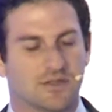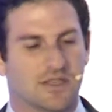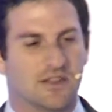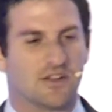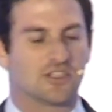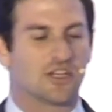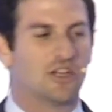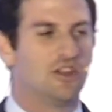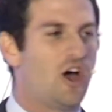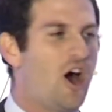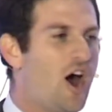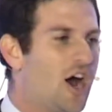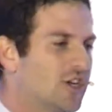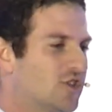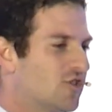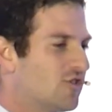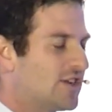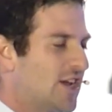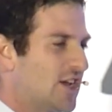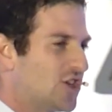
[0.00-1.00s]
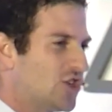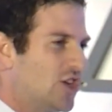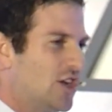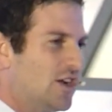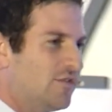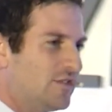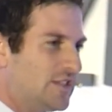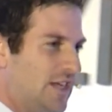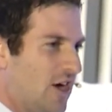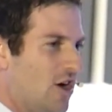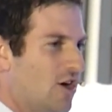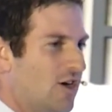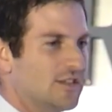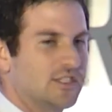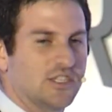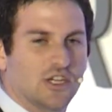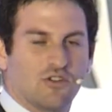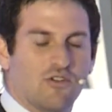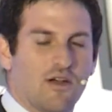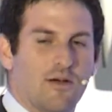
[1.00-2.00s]
And there's a long tradition of terrorists
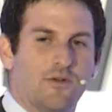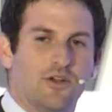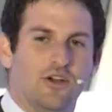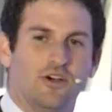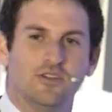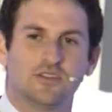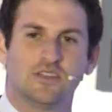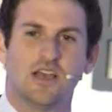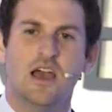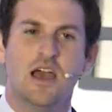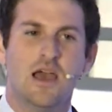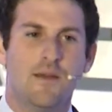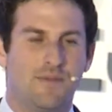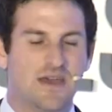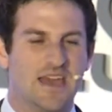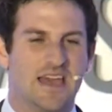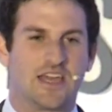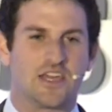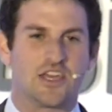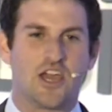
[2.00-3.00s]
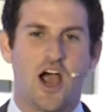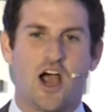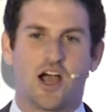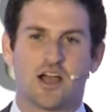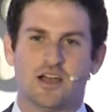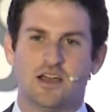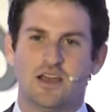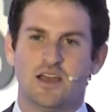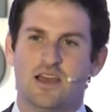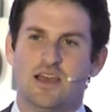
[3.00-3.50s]
and criminals being young,